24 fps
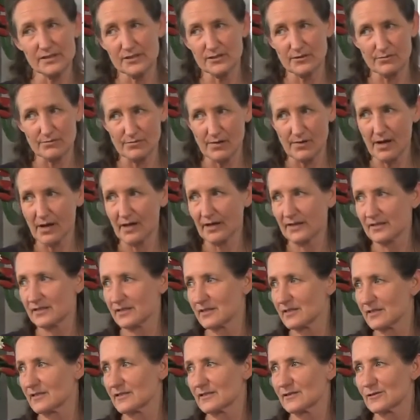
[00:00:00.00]
as
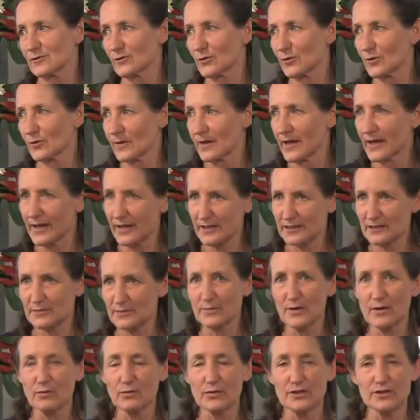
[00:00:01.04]
psoriasis or
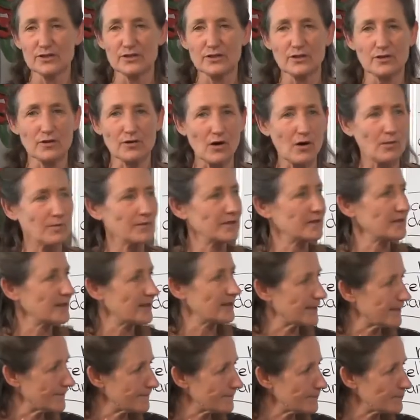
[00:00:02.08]
eczema, which are
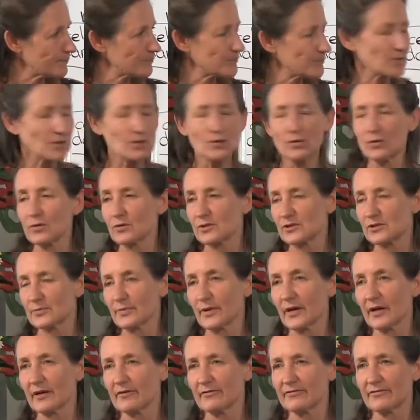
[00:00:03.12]
commonly caused
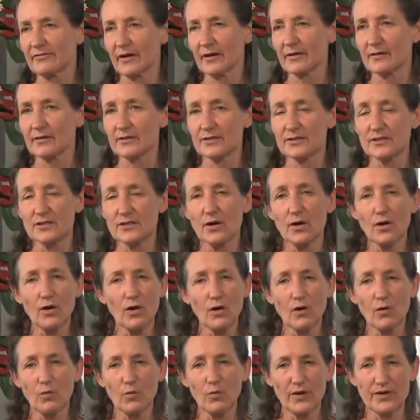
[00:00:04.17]
by a fungus,
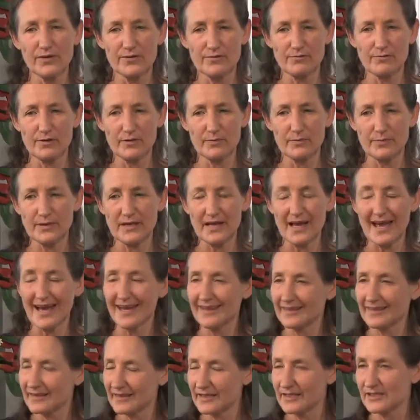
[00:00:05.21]
or whether it be
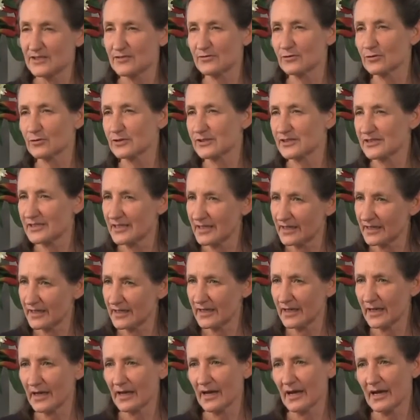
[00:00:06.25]
athlete's foot,
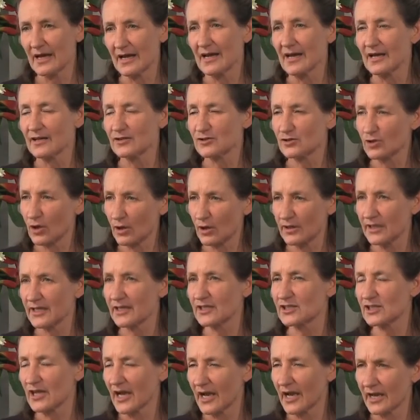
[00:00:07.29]
tinea, jock
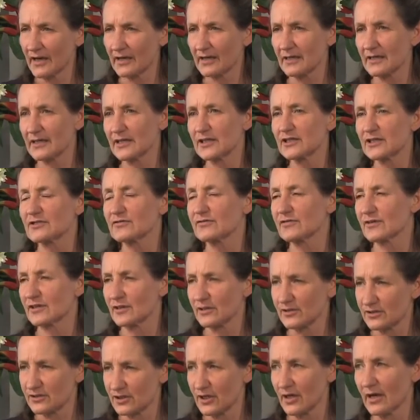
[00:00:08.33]
itch, anal itch,
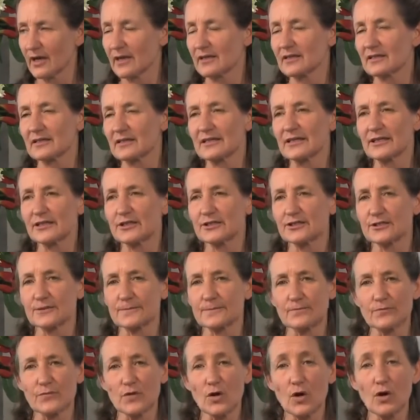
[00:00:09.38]
vaginal itch,
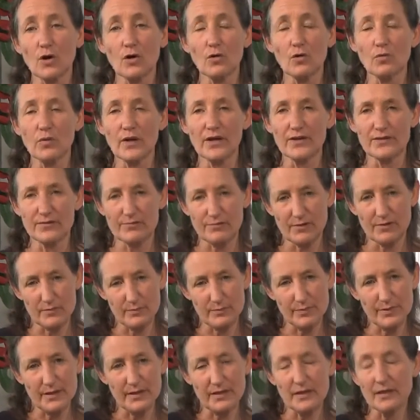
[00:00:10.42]
or whether
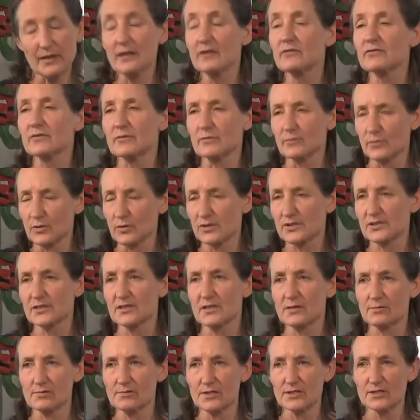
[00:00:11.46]
it be even more
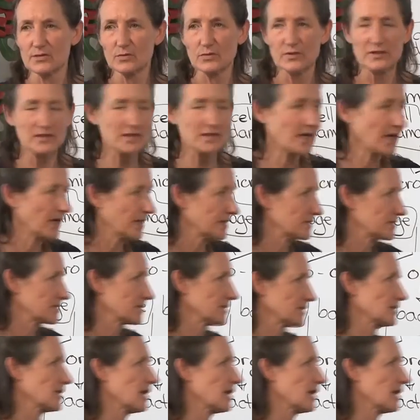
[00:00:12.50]
serious with cancer.